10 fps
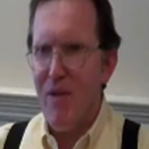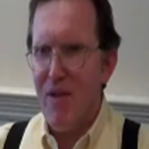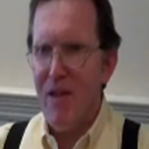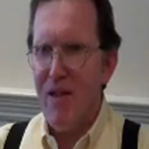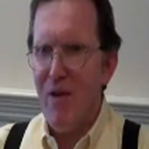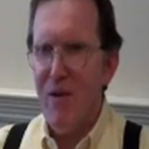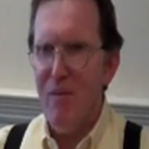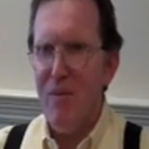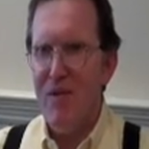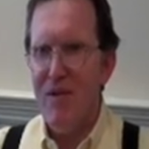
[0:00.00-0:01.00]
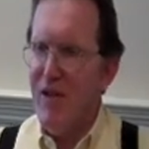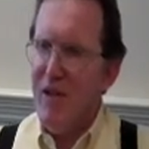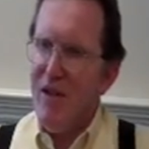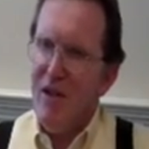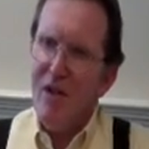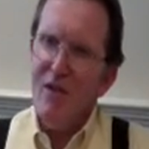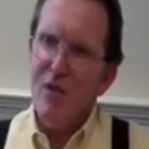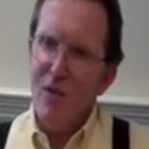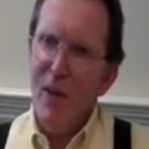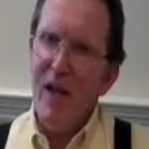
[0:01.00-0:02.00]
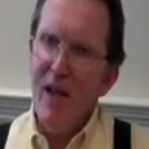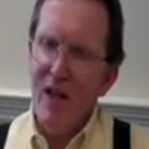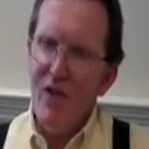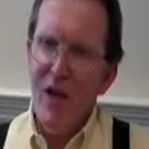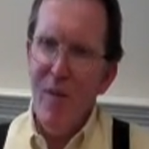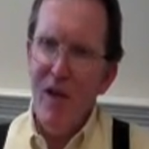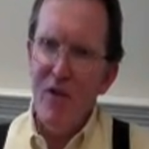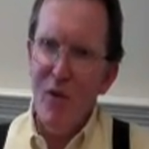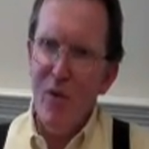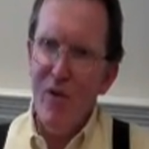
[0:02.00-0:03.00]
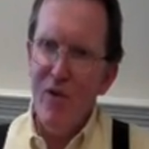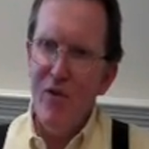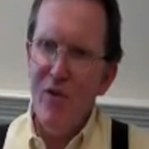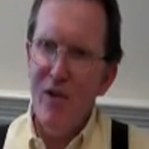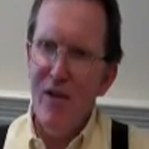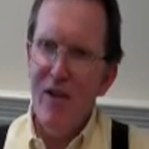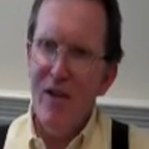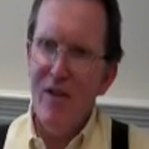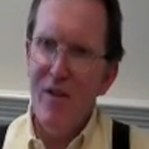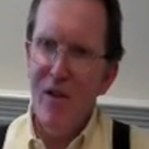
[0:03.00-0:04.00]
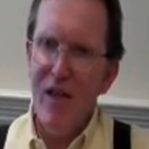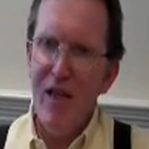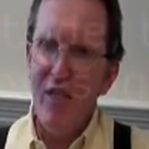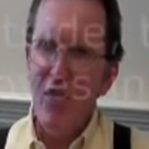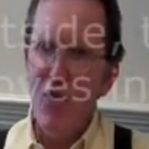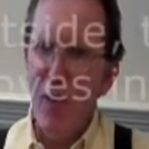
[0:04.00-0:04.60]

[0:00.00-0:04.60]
everything in the home. We spend a lot of time outdoors looking at the